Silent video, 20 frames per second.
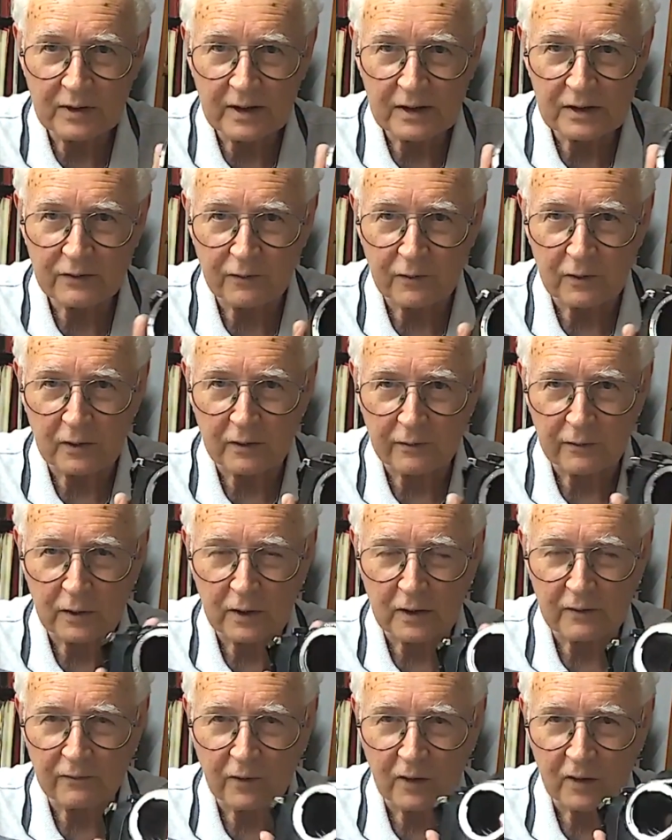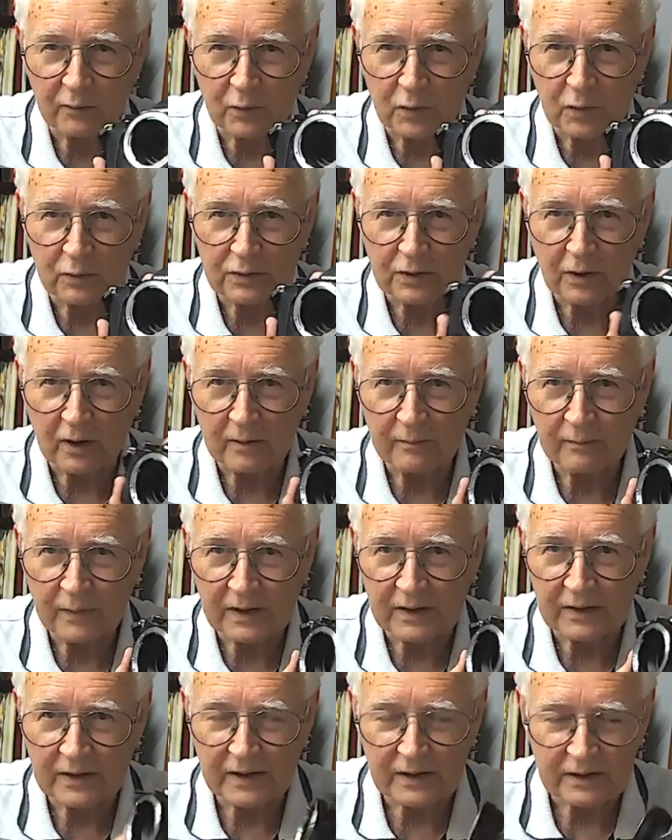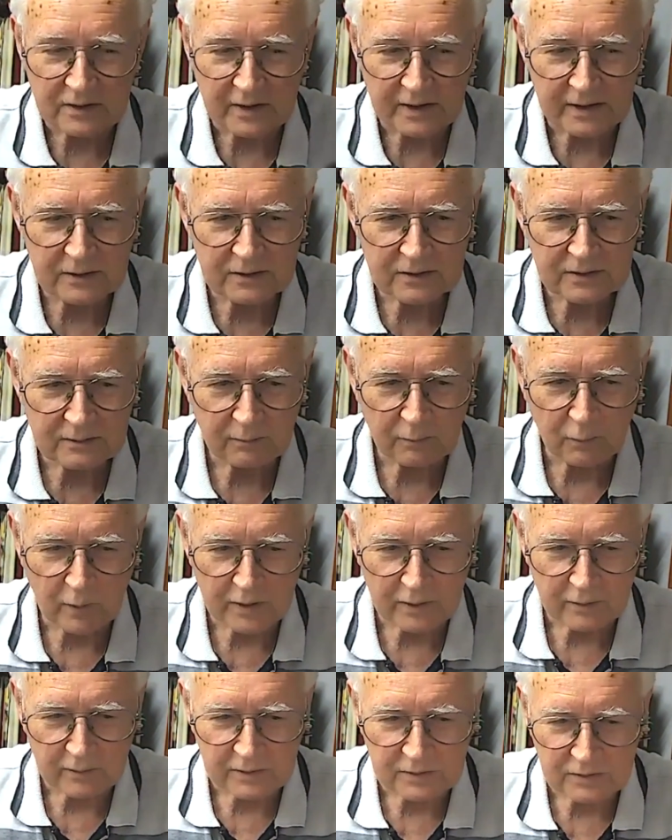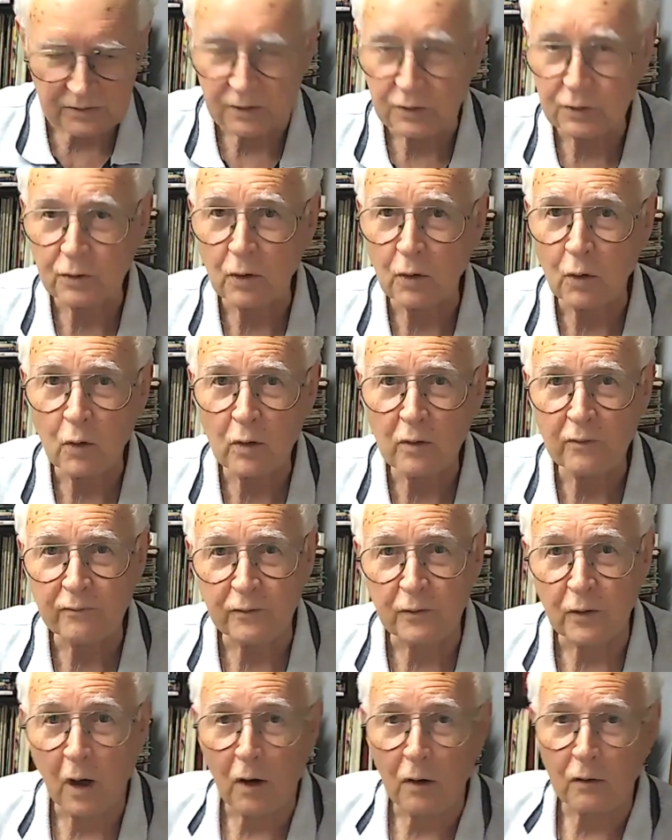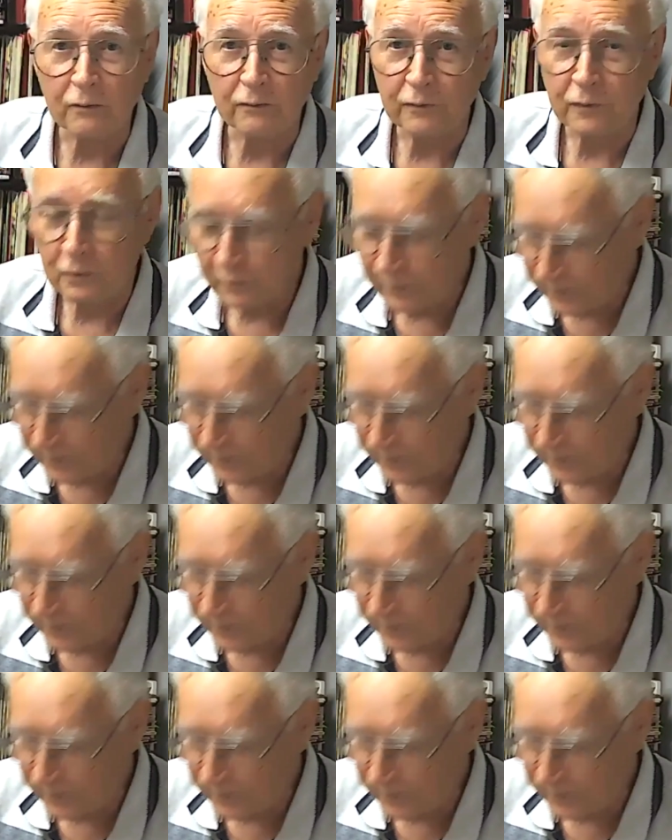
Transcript: That's for a 35mm type Pentax lens, whether it's digital or old film